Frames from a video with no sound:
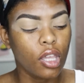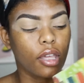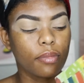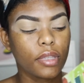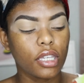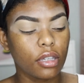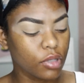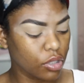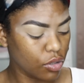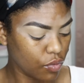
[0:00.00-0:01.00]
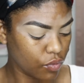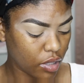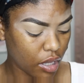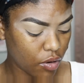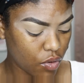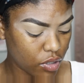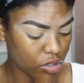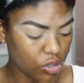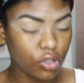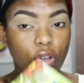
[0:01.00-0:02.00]
I'm thinking I'm going to go for that
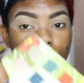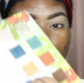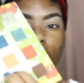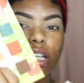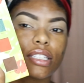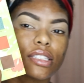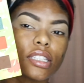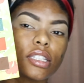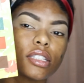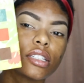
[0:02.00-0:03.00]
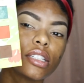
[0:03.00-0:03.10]
orange Coco Taxi.